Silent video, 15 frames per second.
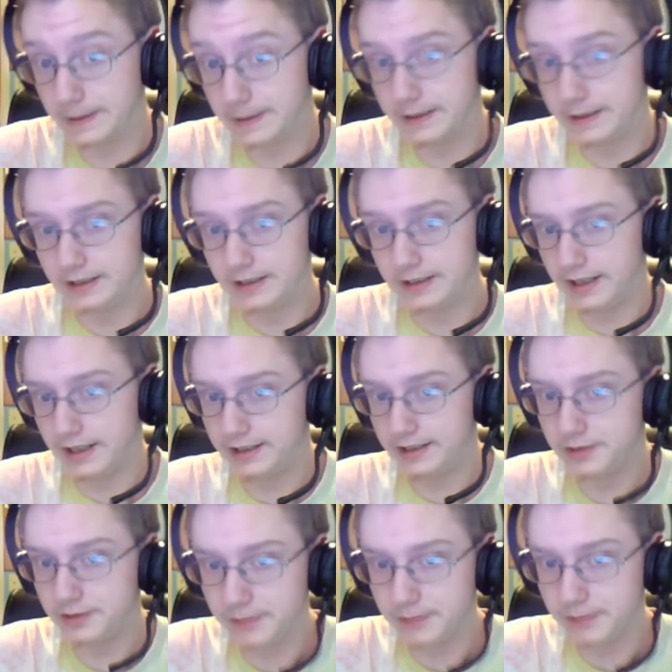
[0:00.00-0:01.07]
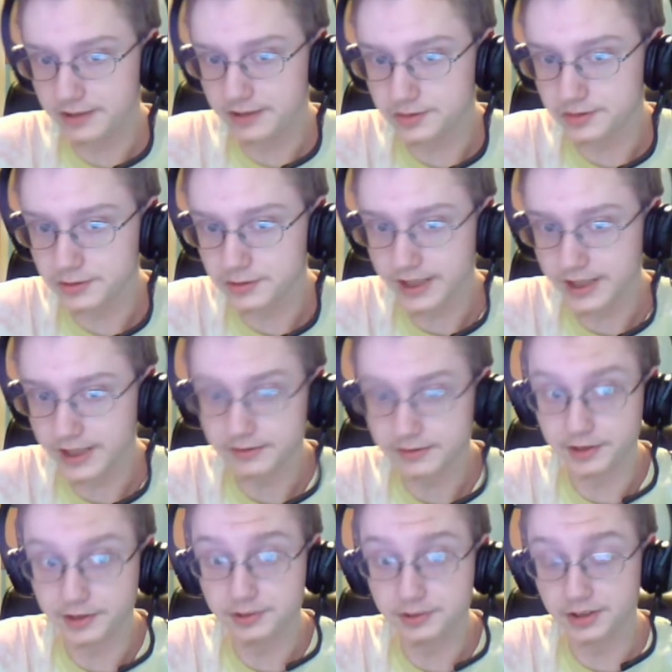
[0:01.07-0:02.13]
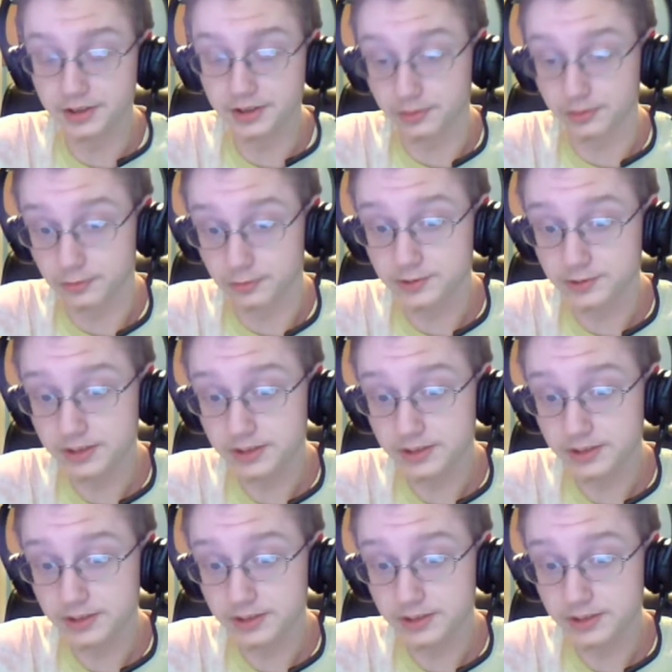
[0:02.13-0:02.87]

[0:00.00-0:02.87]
and you can make Tzolk'in after using your normal summon,